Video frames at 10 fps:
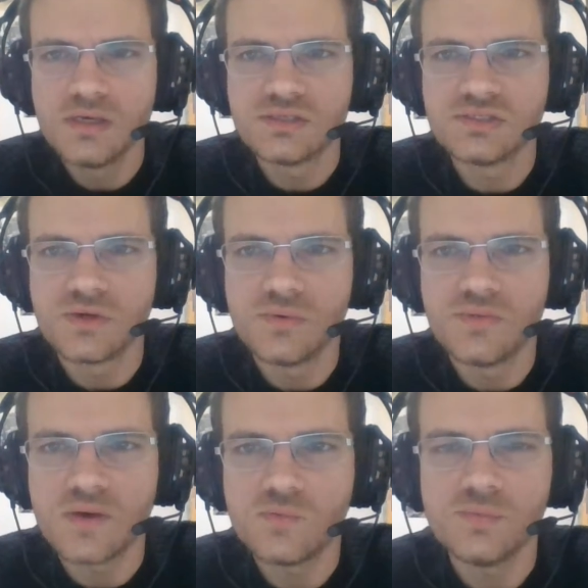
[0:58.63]
So
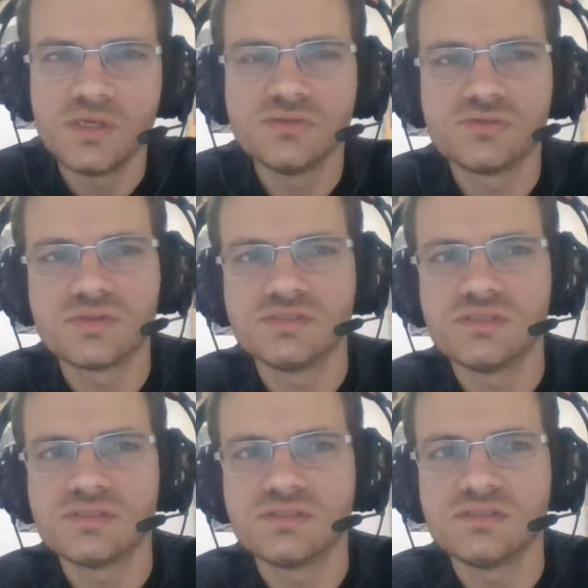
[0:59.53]
that would be
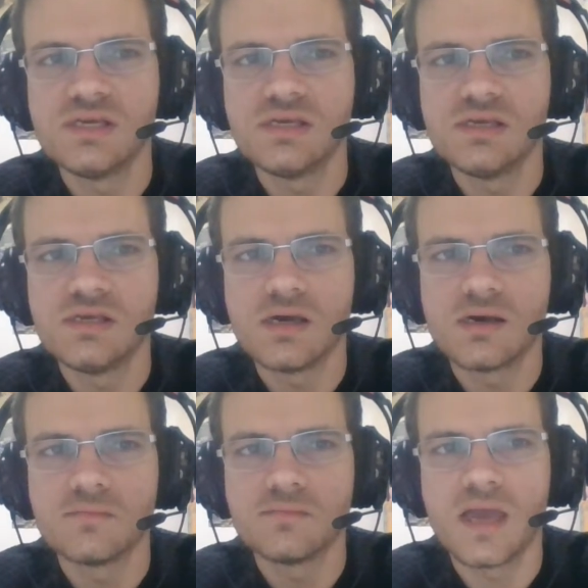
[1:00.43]
interesting to see
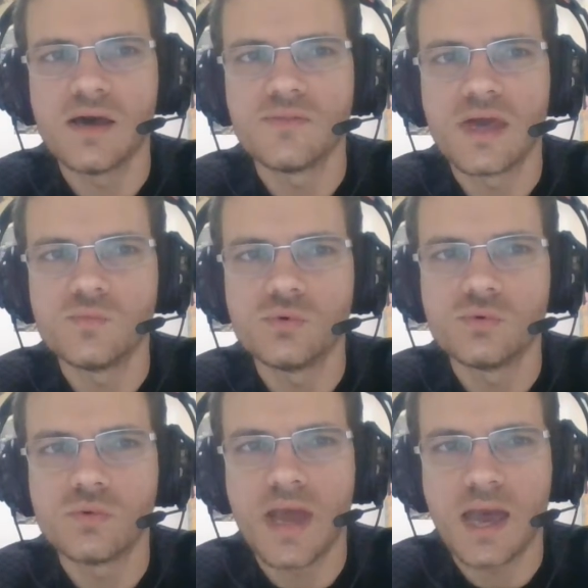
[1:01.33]
how that
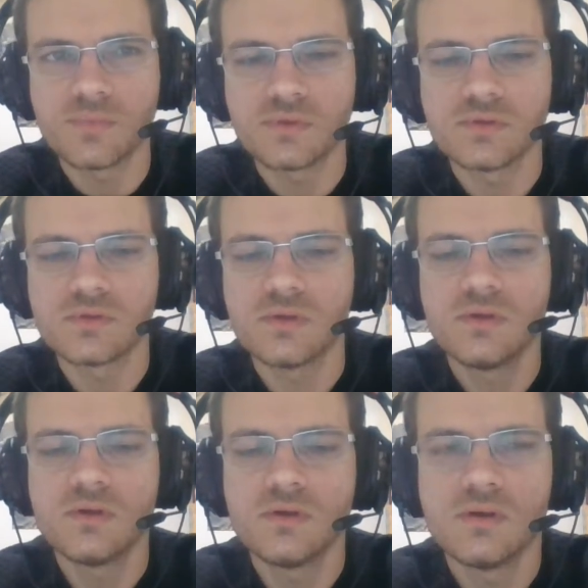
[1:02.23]
will happen
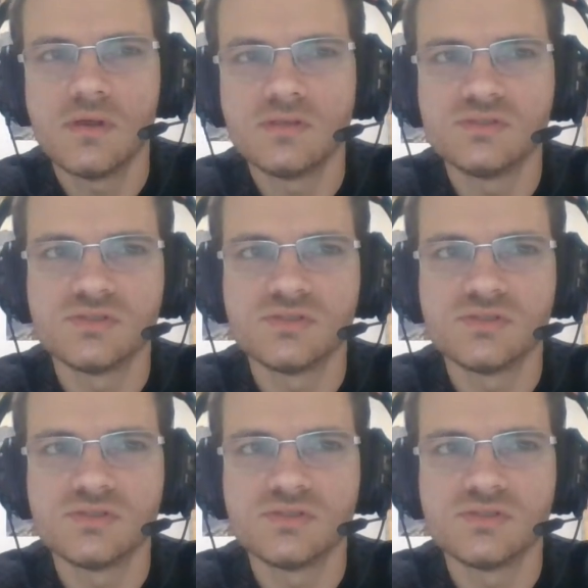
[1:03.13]
in